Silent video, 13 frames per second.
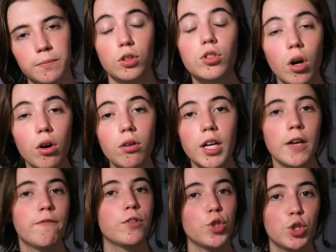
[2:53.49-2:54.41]
So
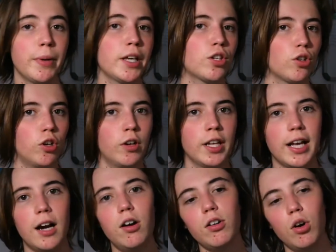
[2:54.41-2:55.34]
if you space your
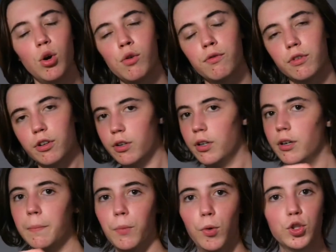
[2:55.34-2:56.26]
learning out over
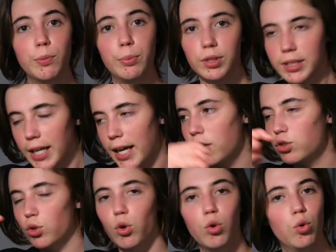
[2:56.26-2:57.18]
multiple
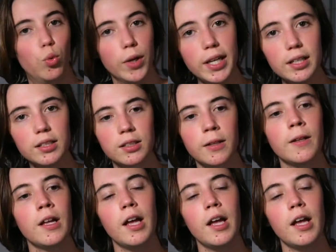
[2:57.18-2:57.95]
days or weeks,